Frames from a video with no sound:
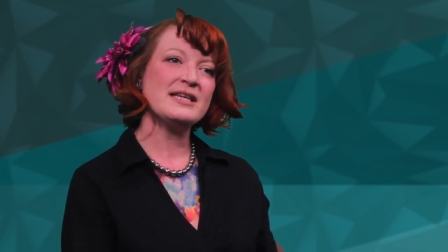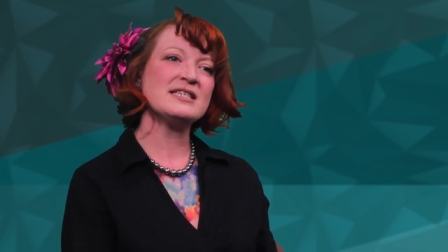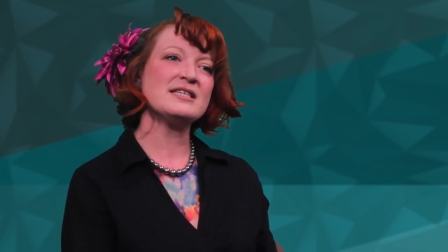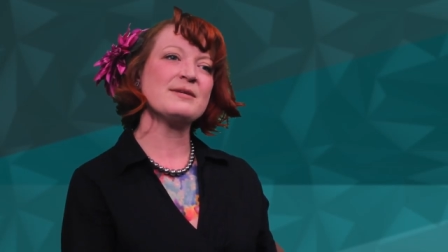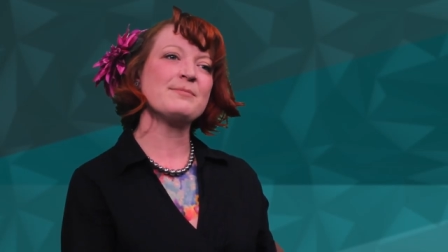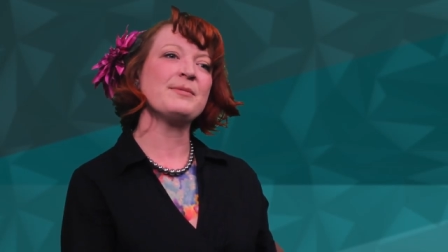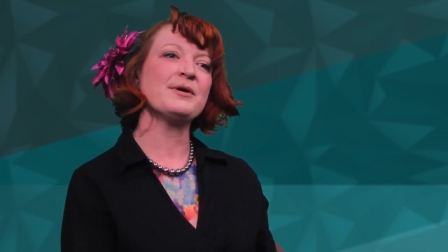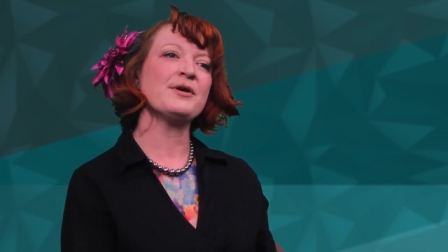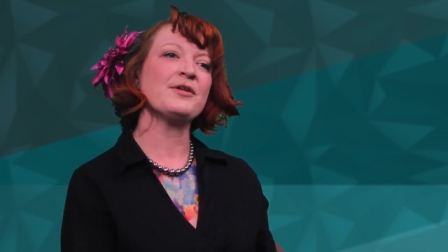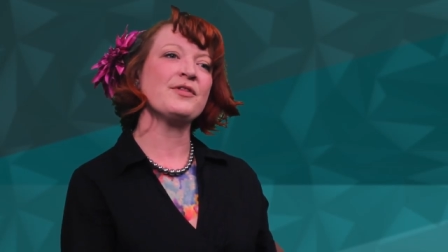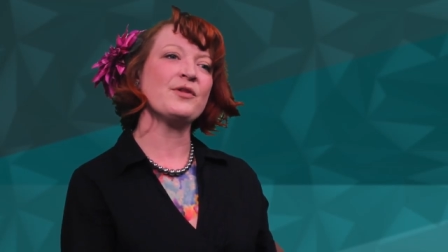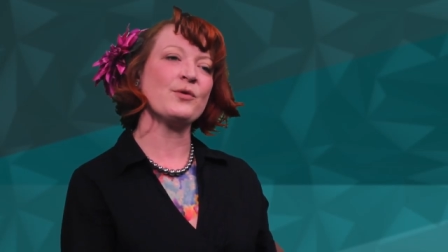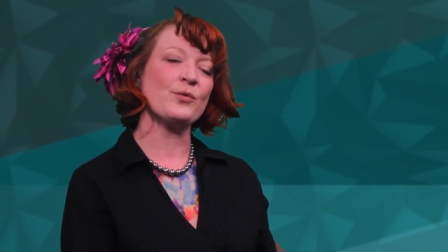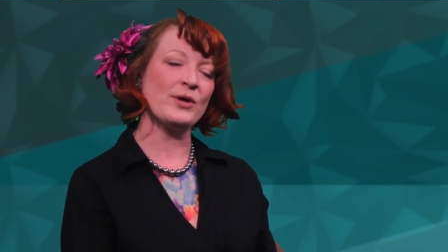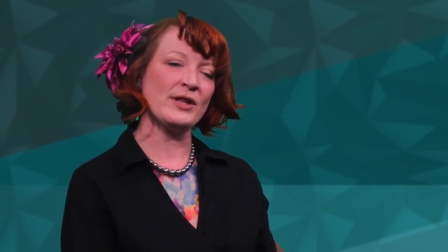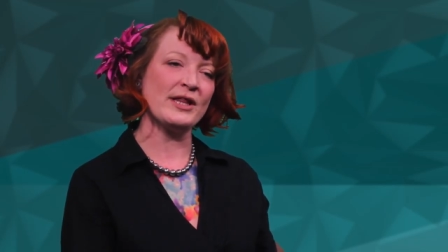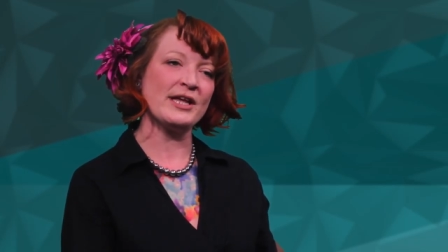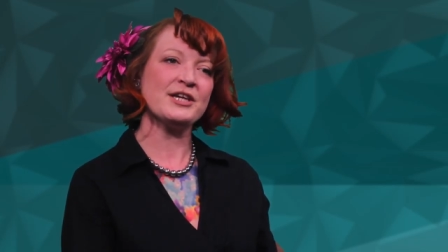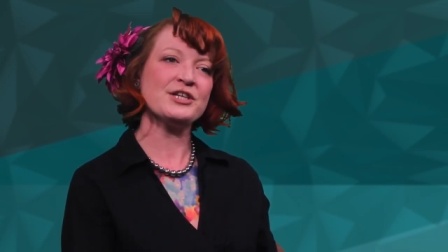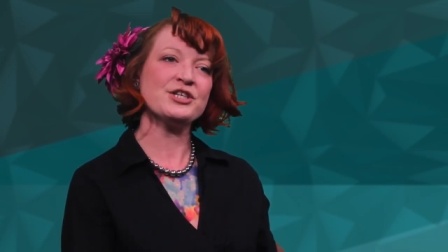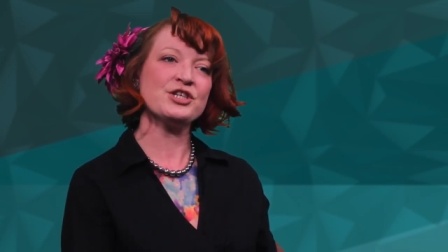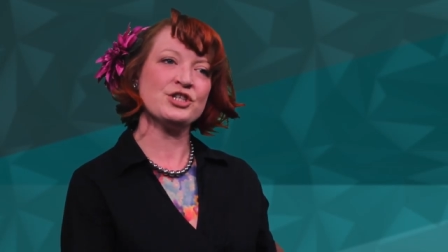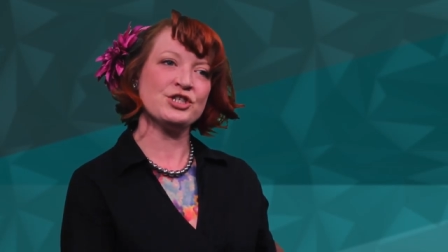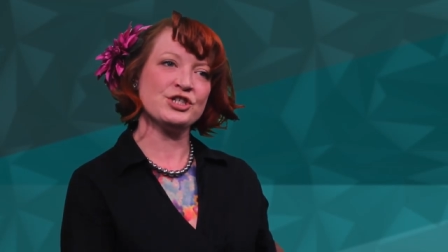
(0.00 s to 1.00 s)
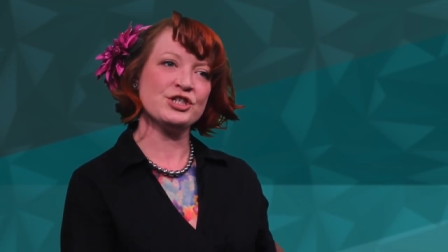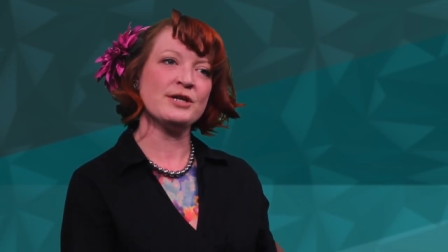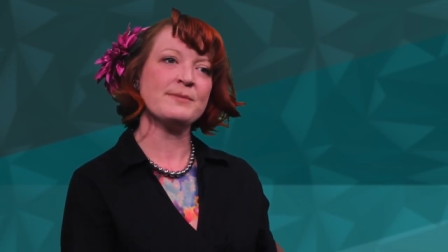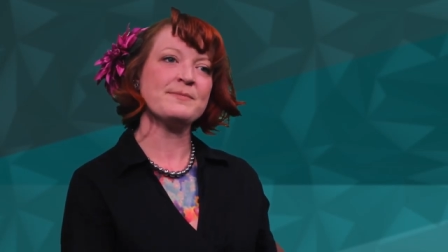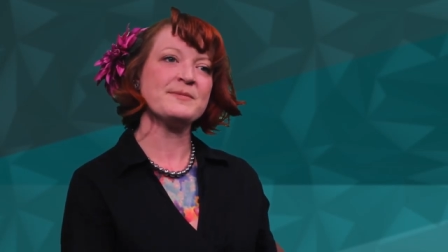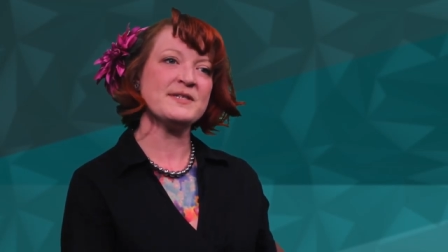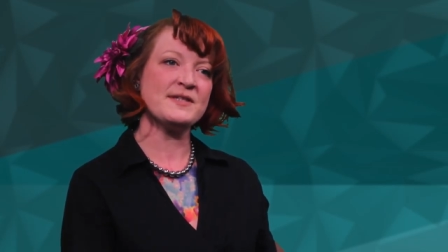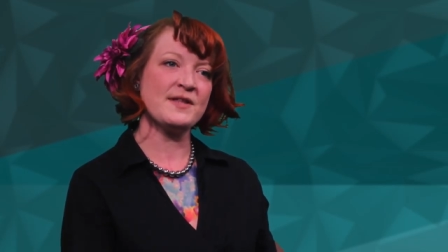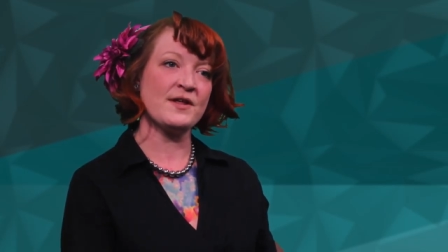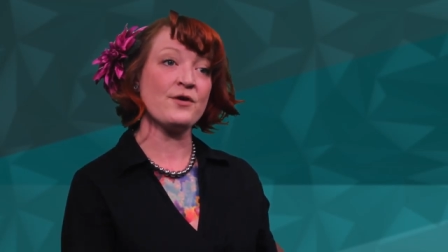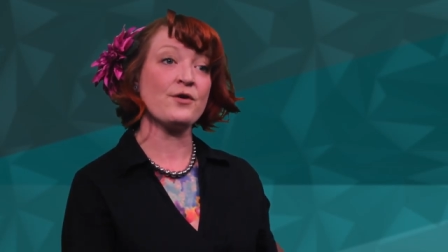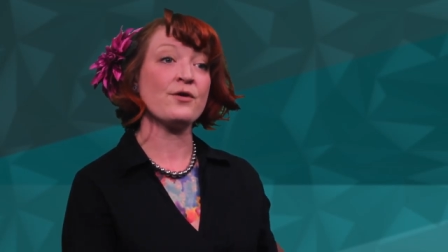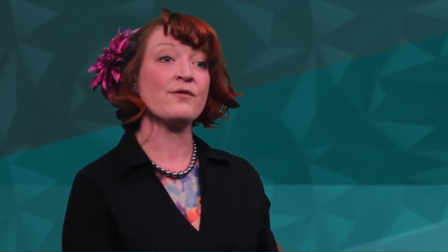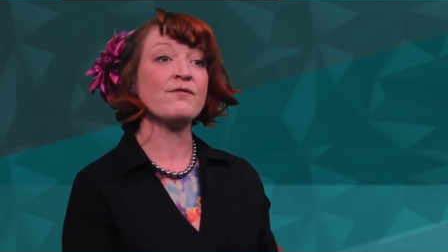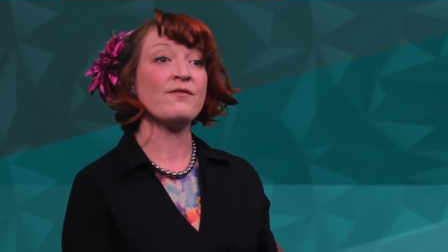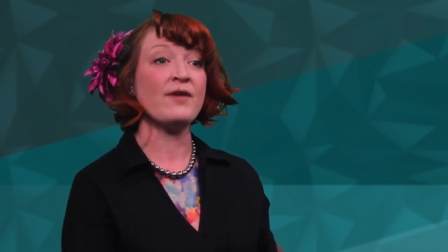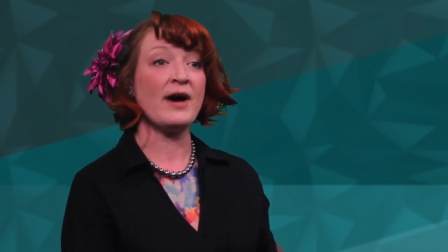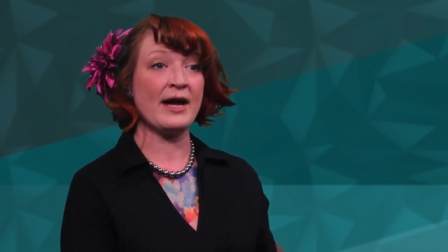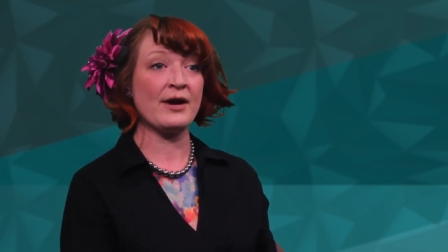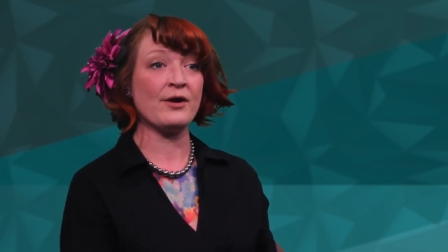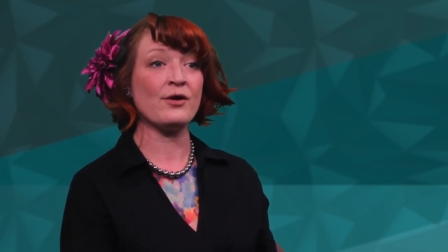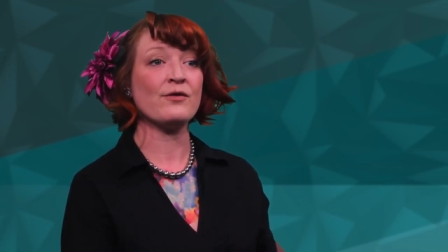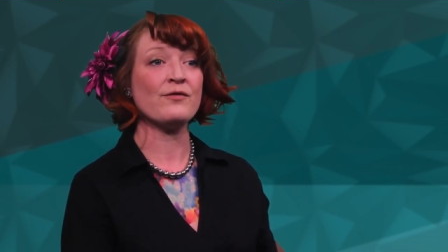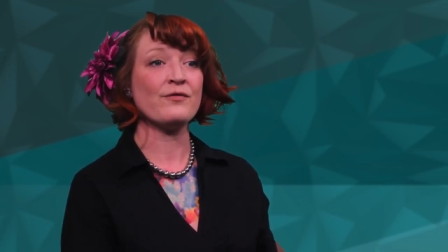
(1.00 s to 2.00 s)
to build the relationships that are
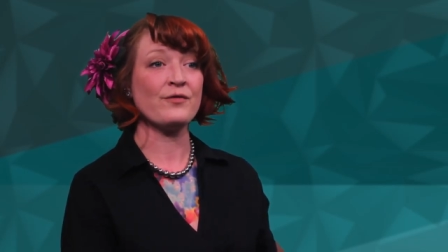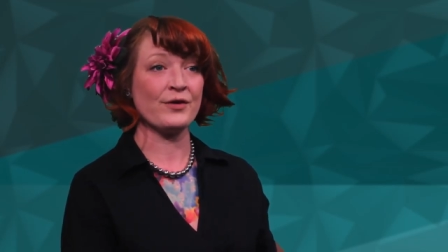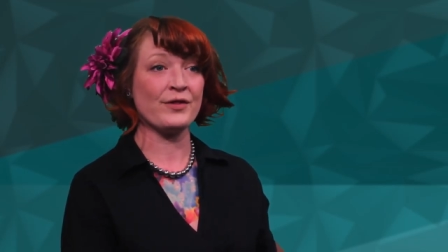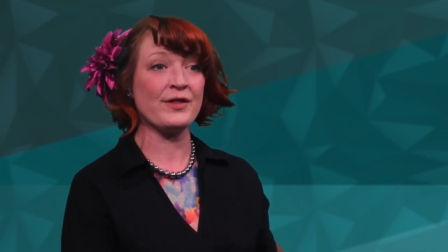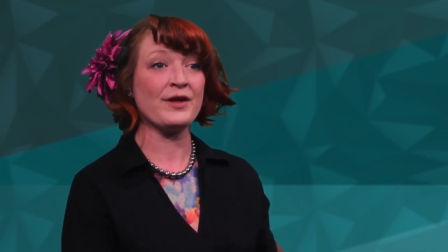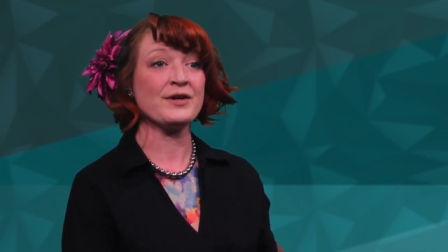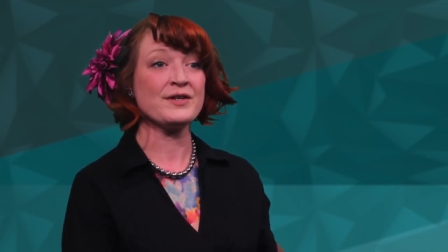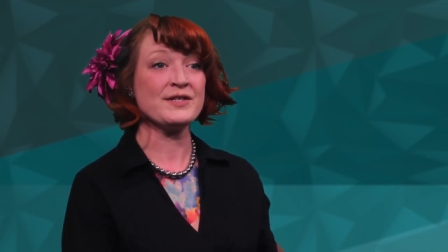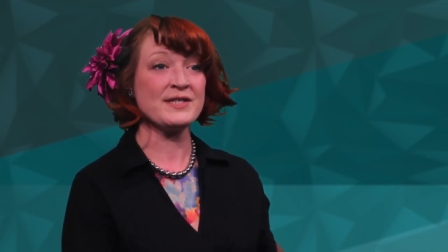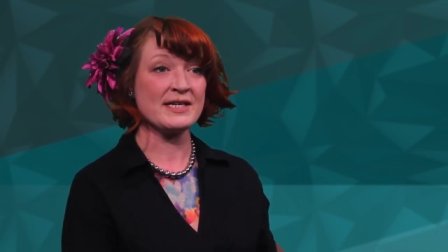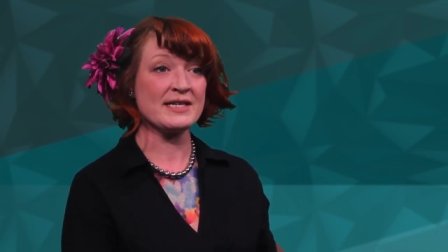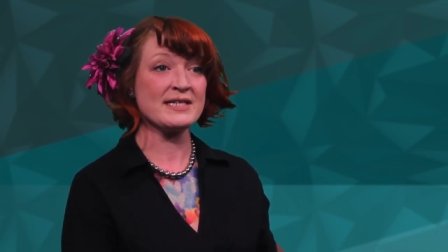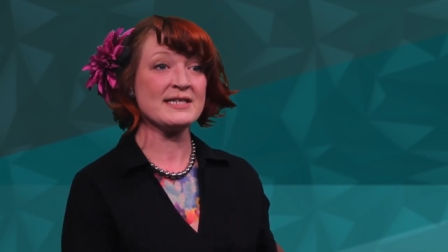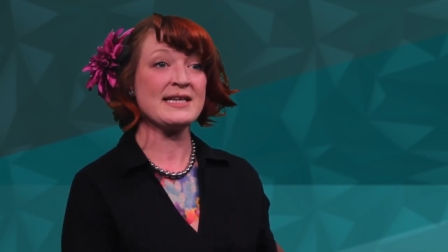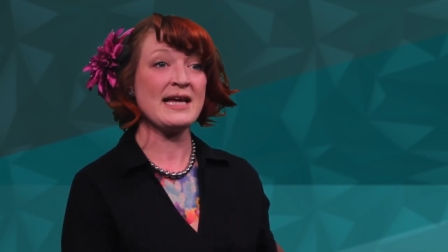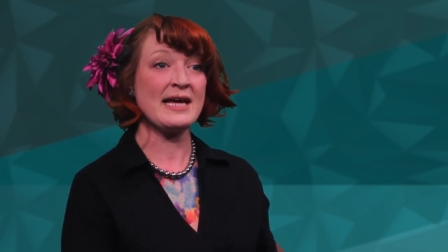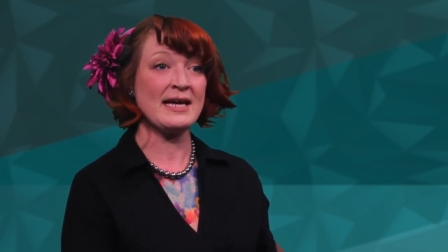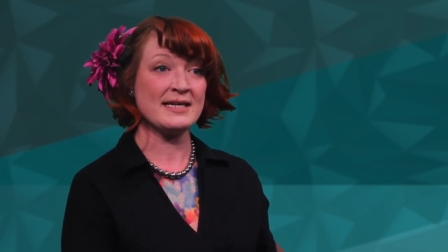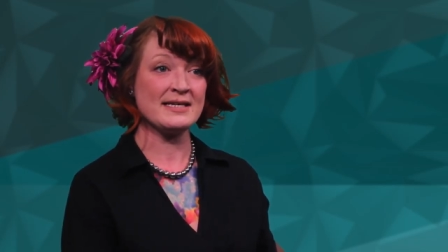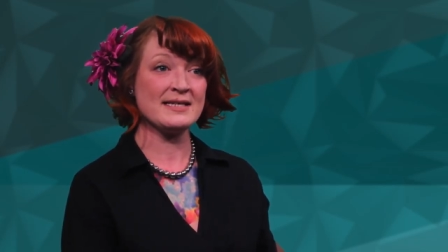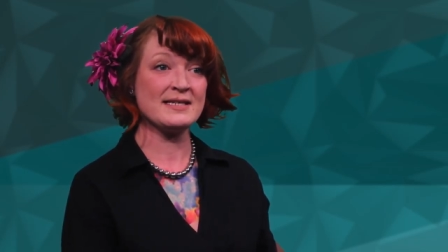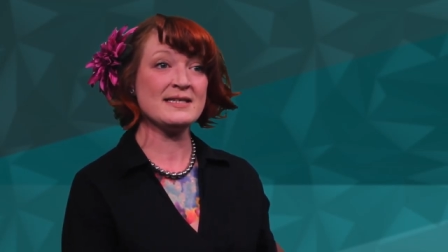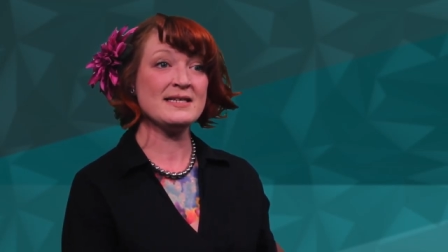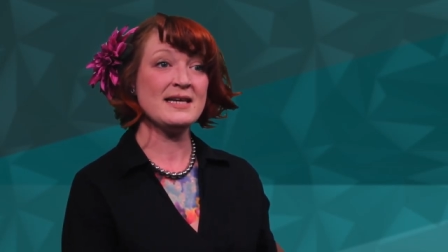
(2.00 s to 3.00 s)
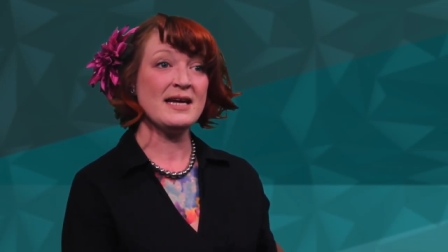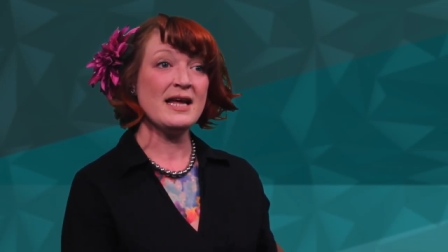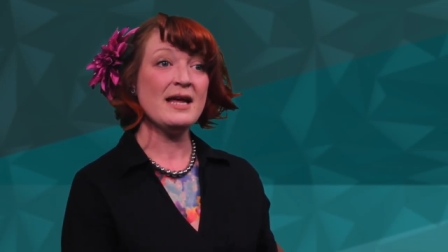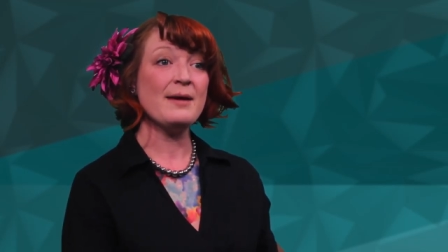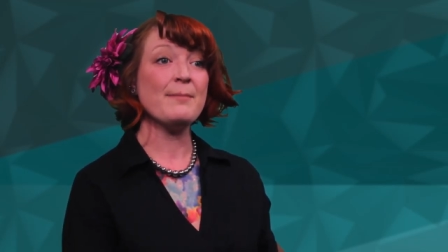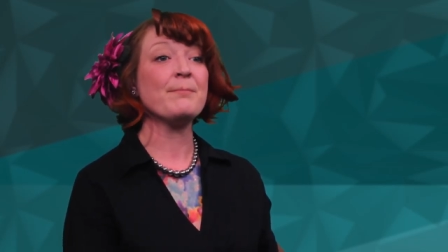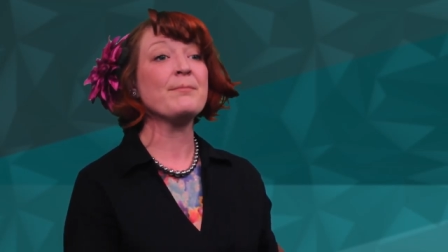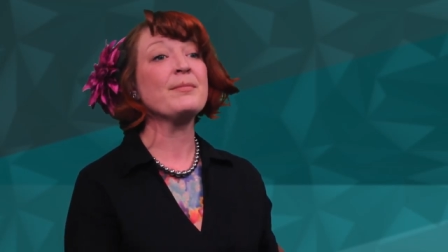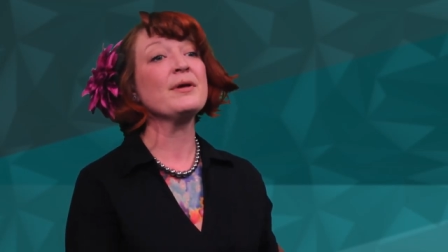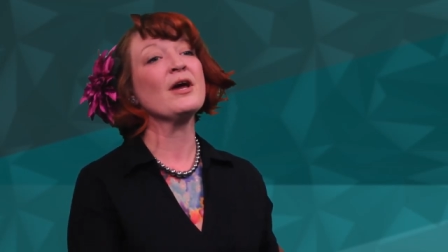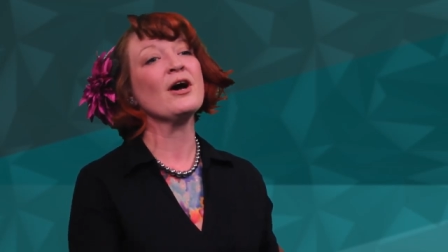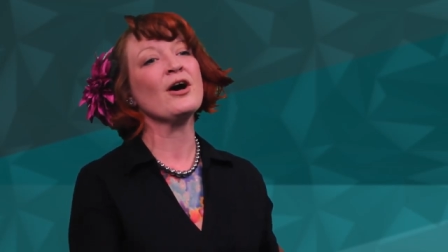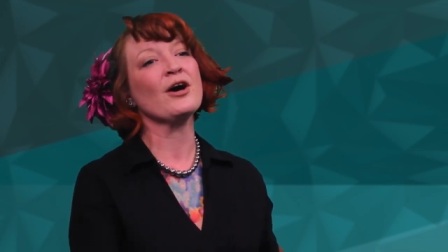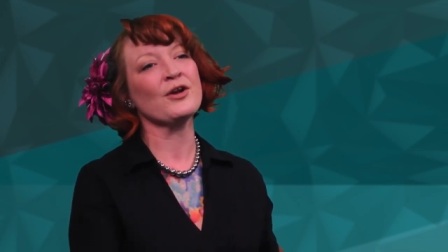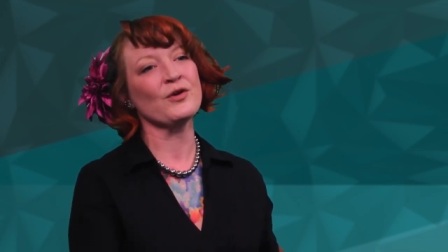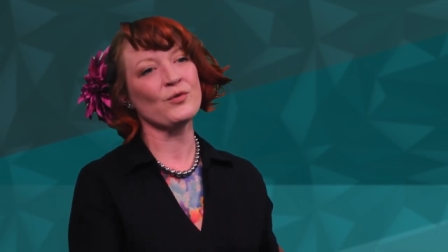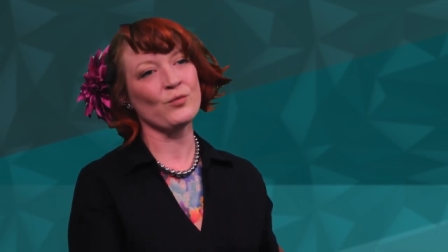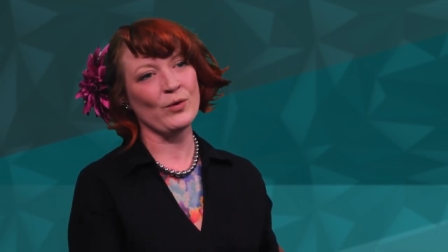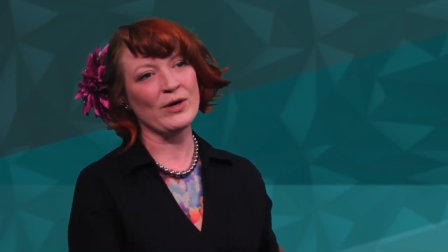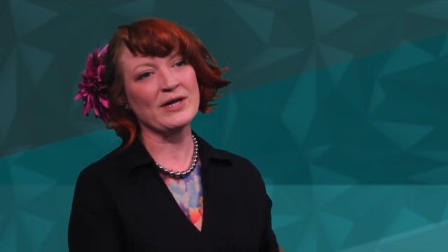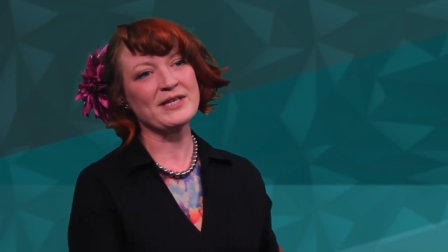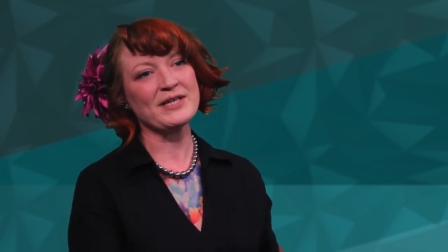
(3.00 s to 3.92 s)
vital for their success beyond